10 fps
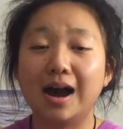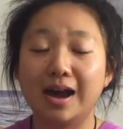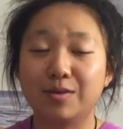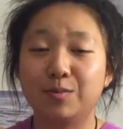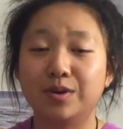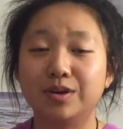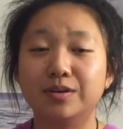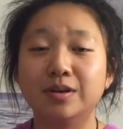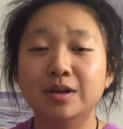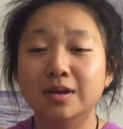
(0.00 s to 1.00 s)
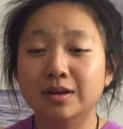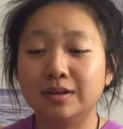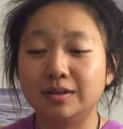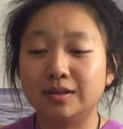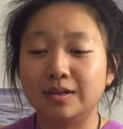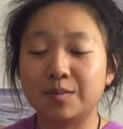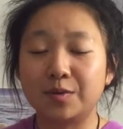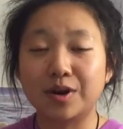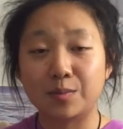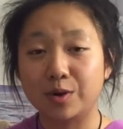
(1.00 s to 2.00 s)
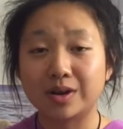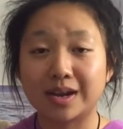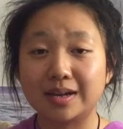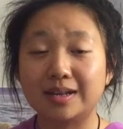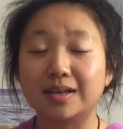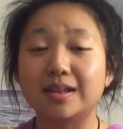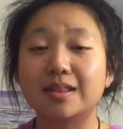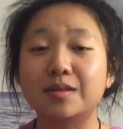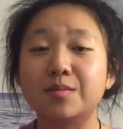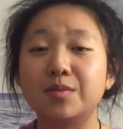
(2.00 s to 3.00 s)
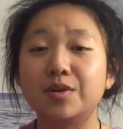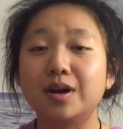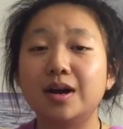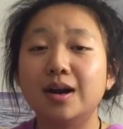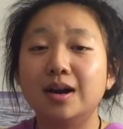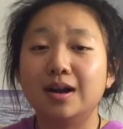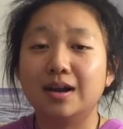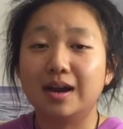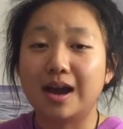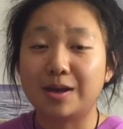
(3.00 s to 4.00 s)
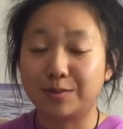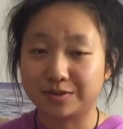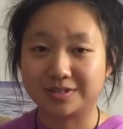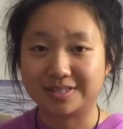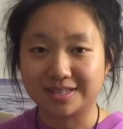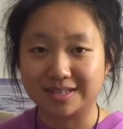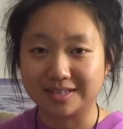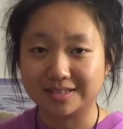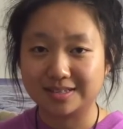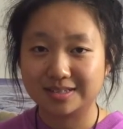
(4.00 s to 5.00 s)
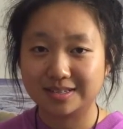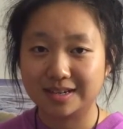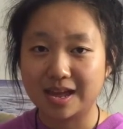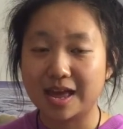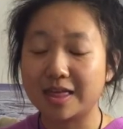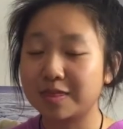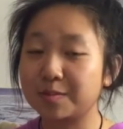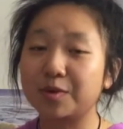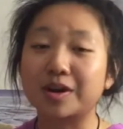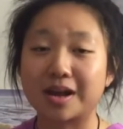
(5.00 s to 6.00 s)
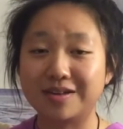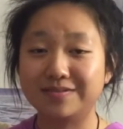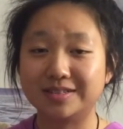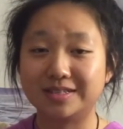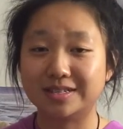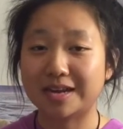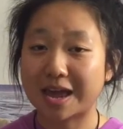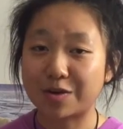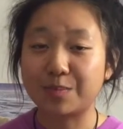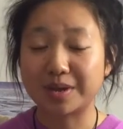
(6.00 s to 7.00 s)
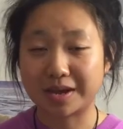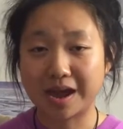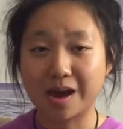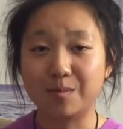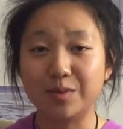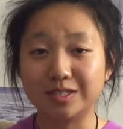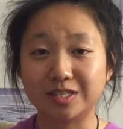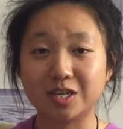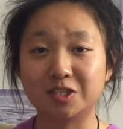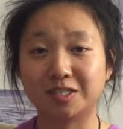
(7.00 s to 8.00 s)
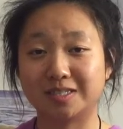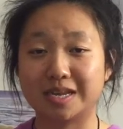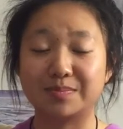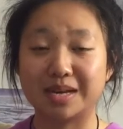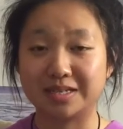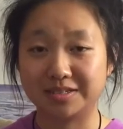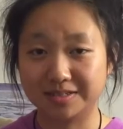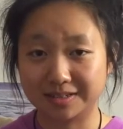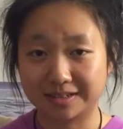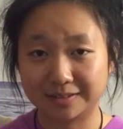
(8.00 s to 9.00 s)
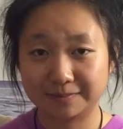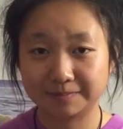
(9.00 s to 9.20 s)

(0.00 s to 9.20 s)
I worked on it, the more I will see it, and the more confident I will become with each step I took.